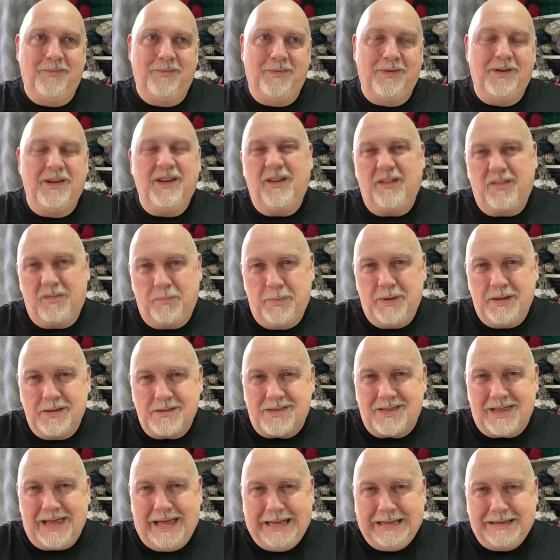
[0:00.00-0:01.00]
it's a bit
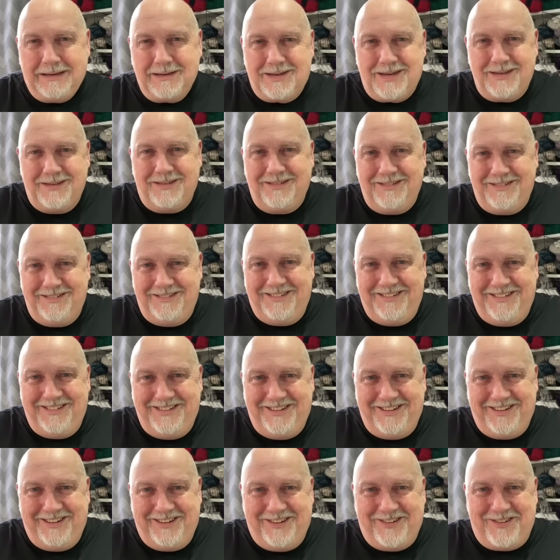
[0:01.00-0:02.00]
sad.
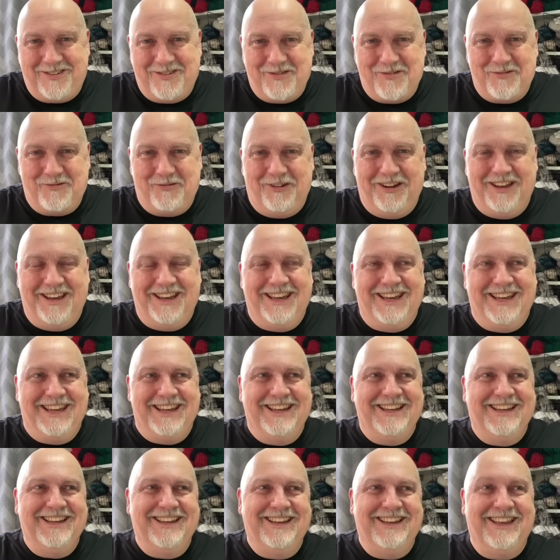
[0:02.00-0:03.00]
Really.
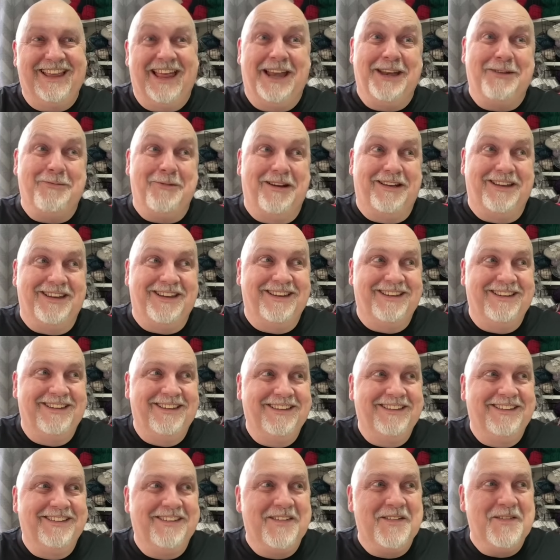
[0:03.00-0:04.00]
Anyway,
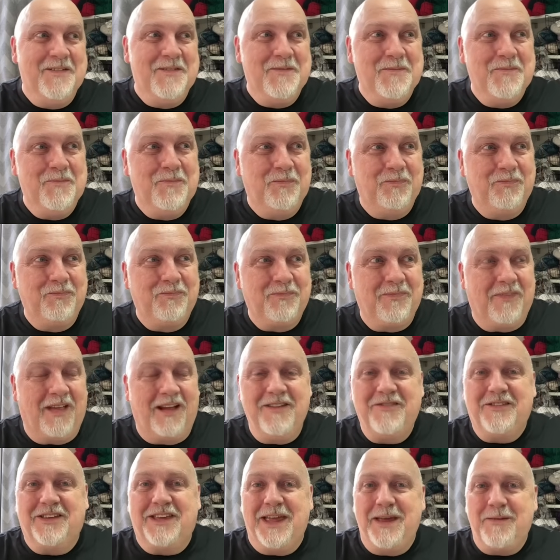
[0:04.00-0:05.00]
I
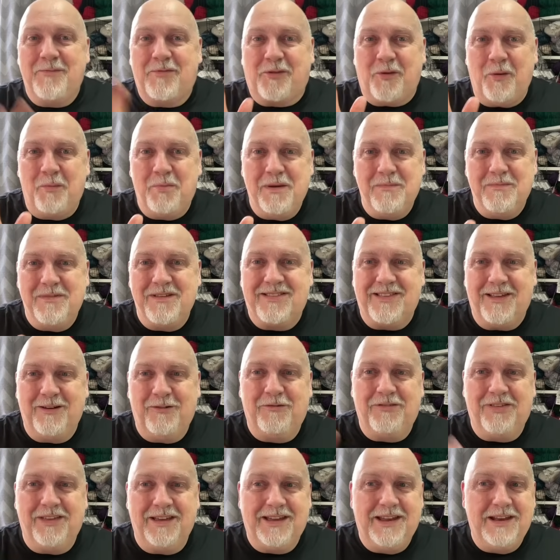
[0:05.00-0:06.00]
have to keep stopping
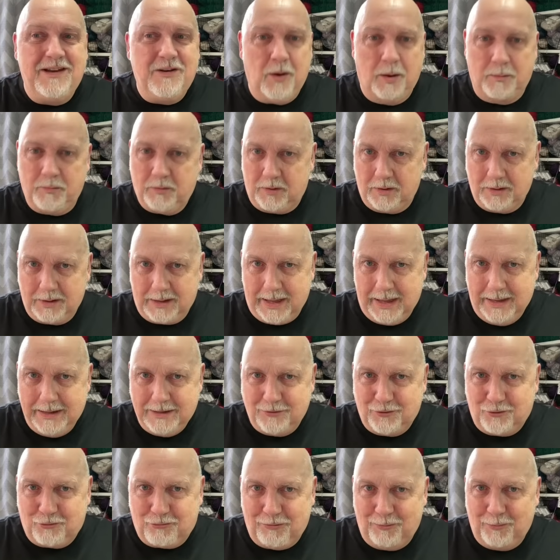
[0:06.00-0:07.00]
myself, thinking, I'm going to get
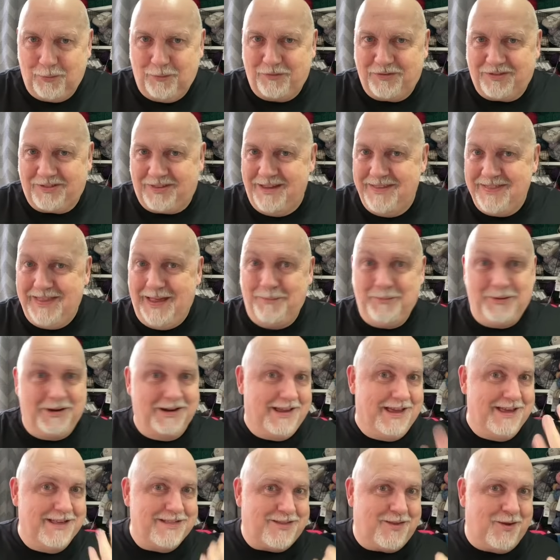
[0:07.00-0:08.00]
into trouble for saying that. I'm going to
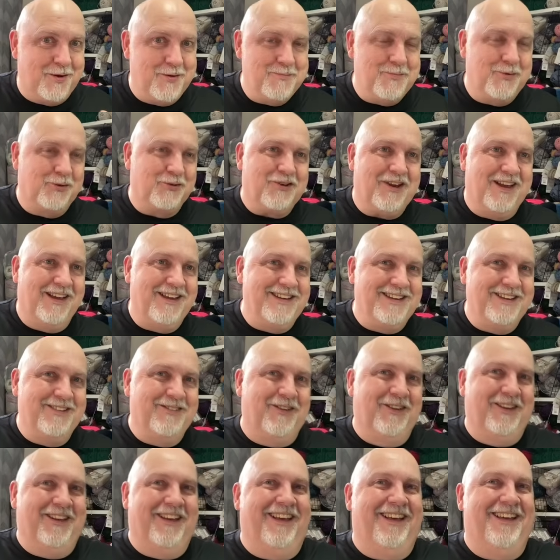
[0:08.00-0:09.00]
get so much hate
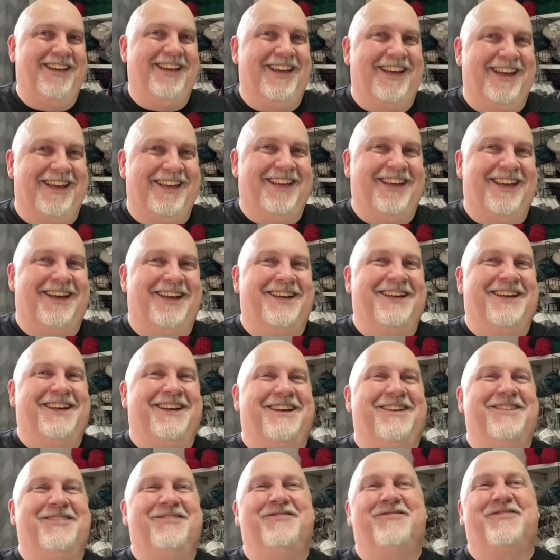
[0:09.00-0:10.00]

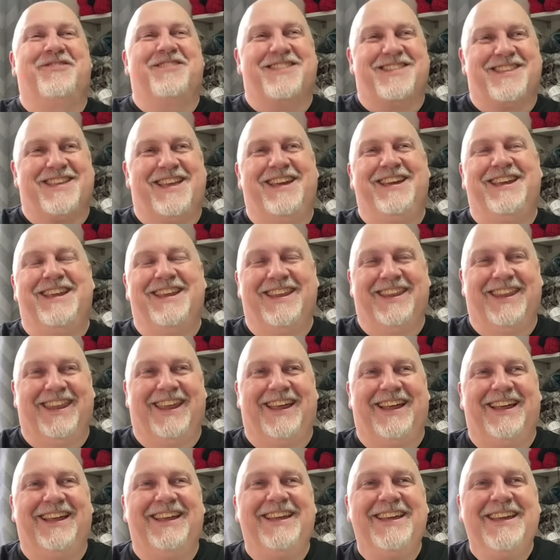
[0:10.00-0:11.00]
for saying
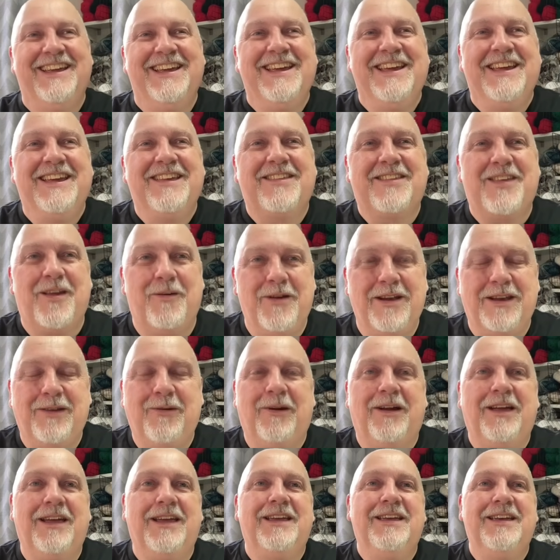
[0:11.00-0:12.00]
that. So
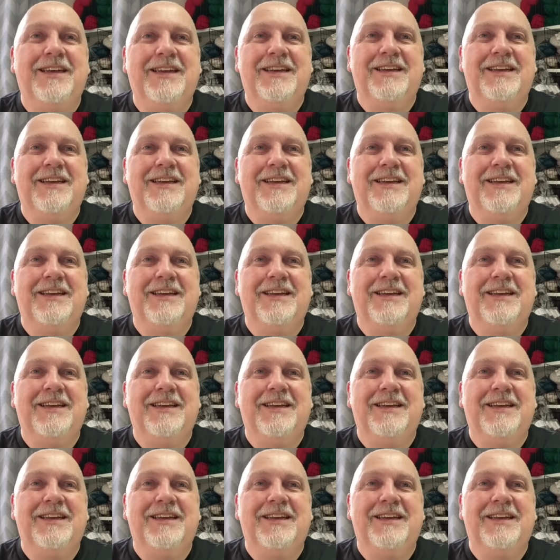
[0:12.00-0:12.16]
anyway,